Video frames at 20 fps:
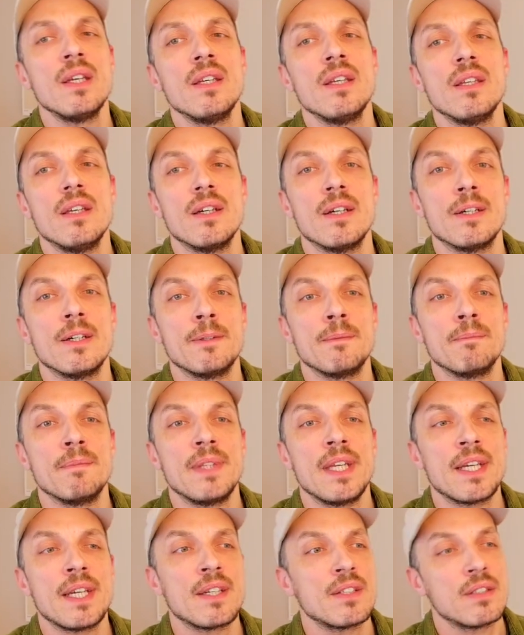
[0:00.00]

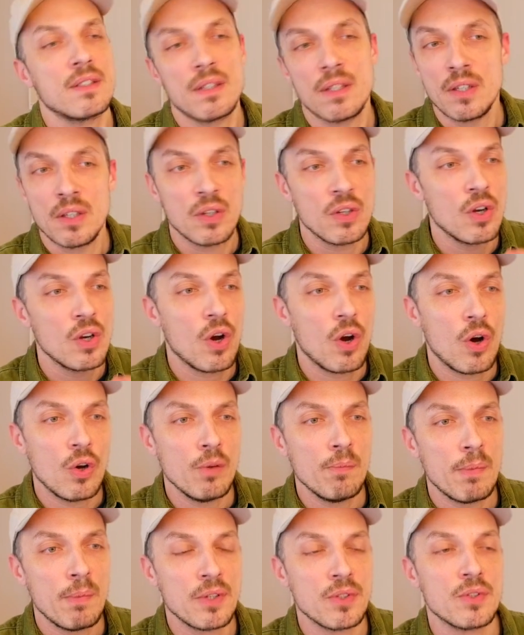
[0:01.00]
There's a
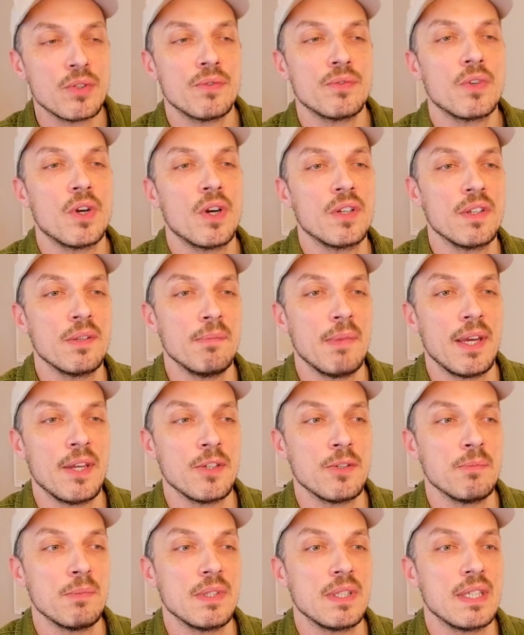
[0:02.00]
whole bunch of content
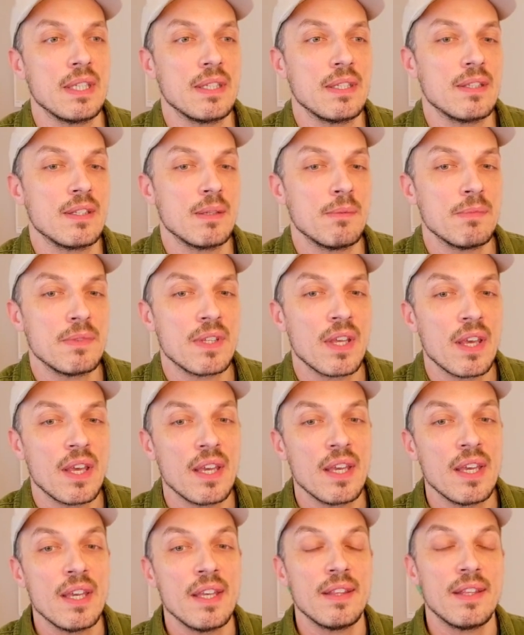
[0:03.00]
management systems
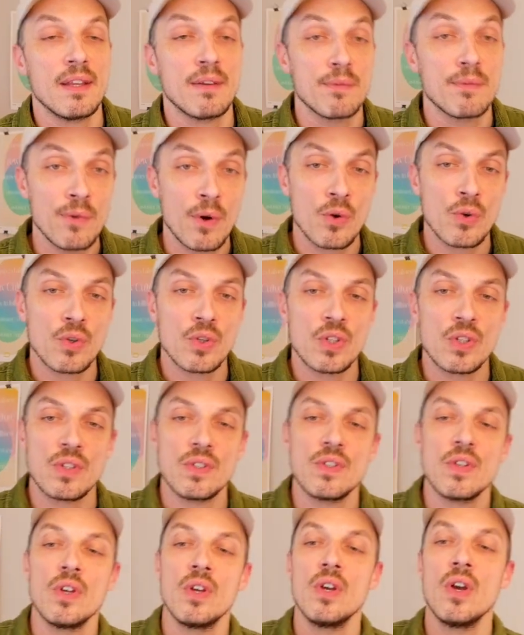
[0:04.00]
that
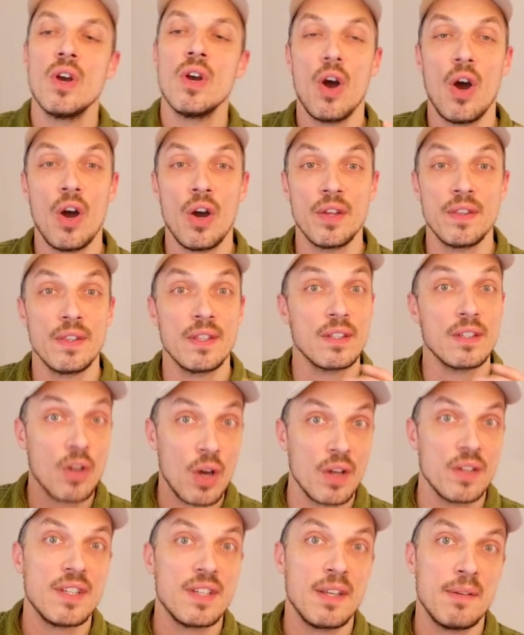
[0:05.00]
focus on the
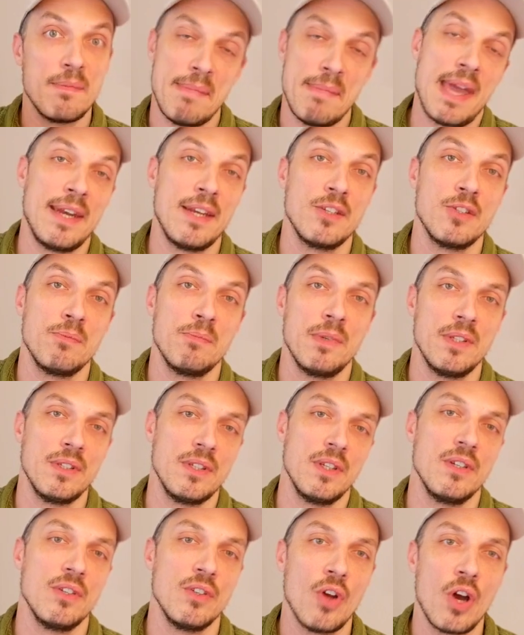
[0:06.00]
content management
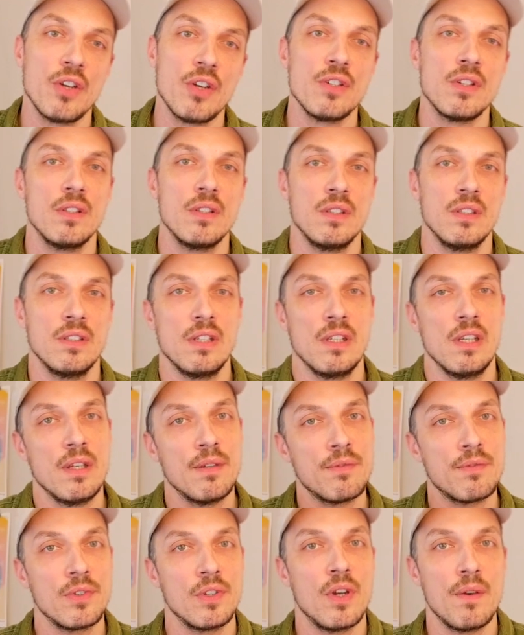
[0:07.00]
and not on the
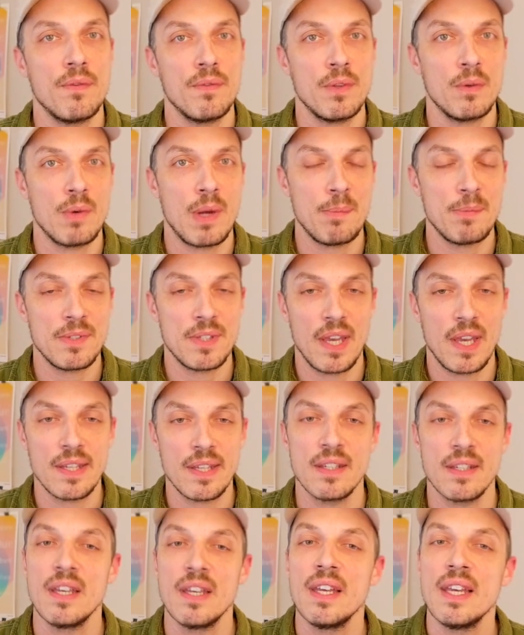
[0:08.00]
delivery of the
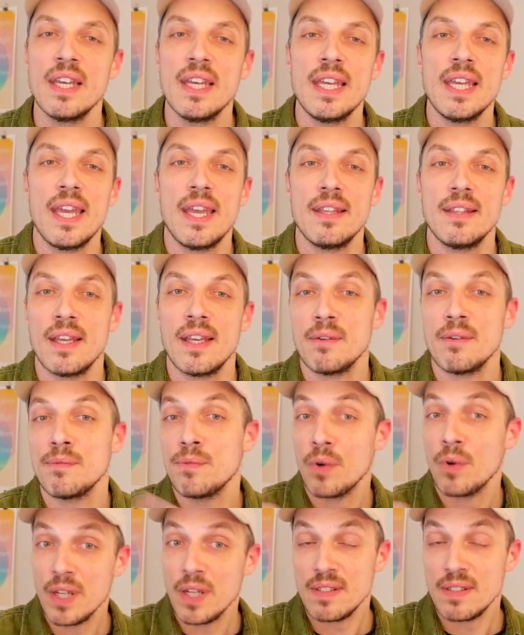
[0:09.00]
website. And that,
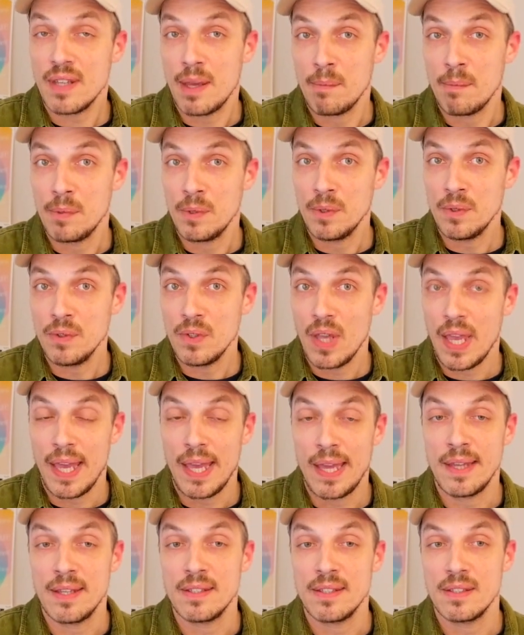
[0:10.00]
for example,
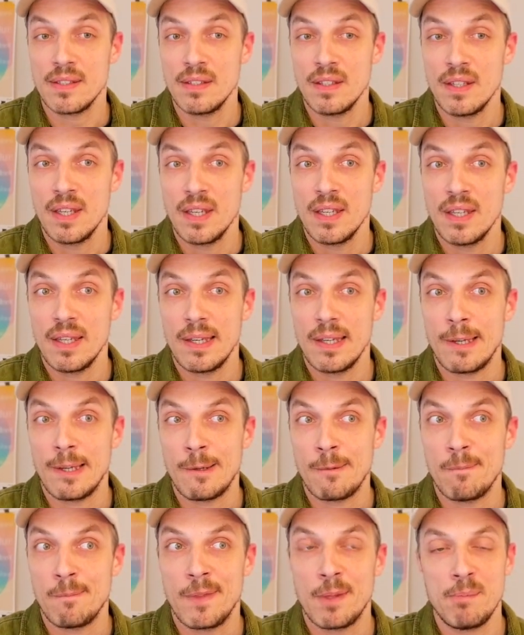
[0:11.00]
has
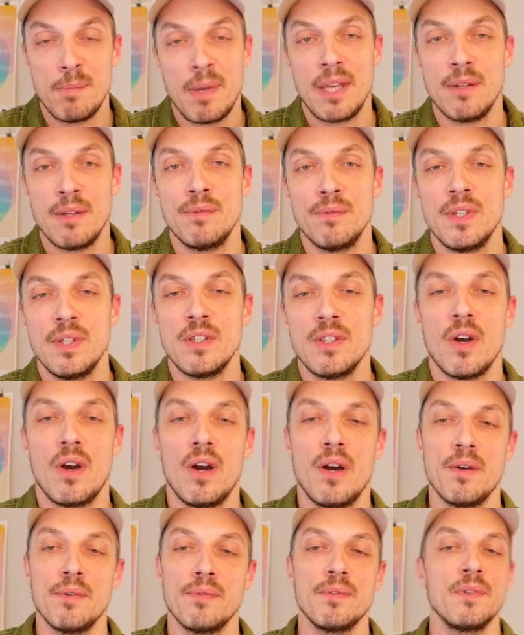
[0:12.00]
the benefit
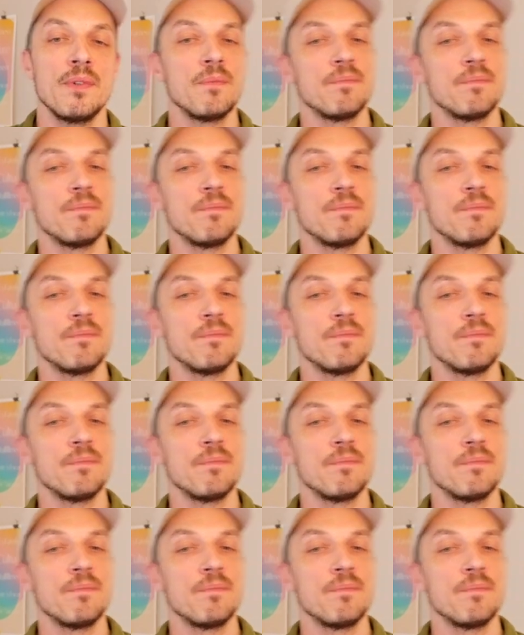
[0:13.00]
of